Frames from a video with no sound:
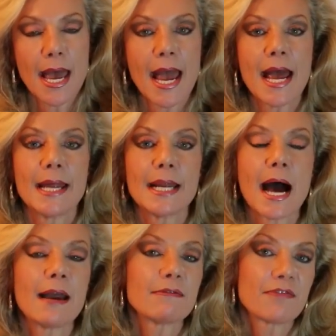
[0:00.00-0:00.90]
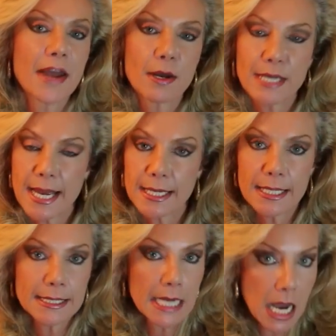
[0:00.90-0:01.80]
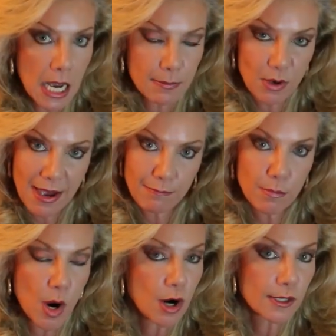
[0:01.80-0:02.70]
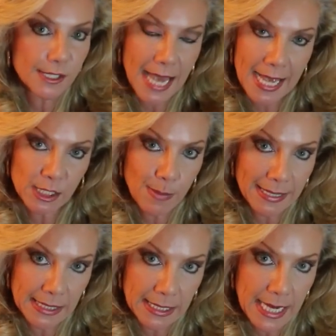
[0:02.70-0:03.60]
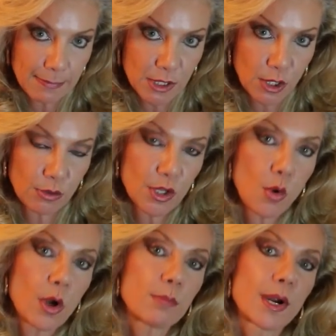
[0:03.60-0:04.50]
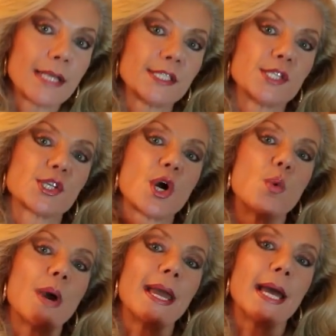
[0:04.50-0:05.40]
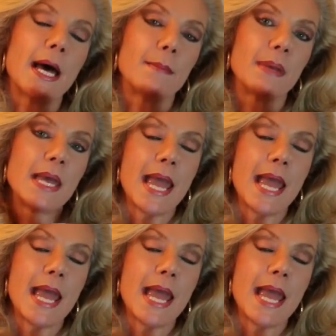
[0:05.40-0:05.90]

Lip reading: And I've found any time you have Mars aspecting Neptune, the oil prices go way up.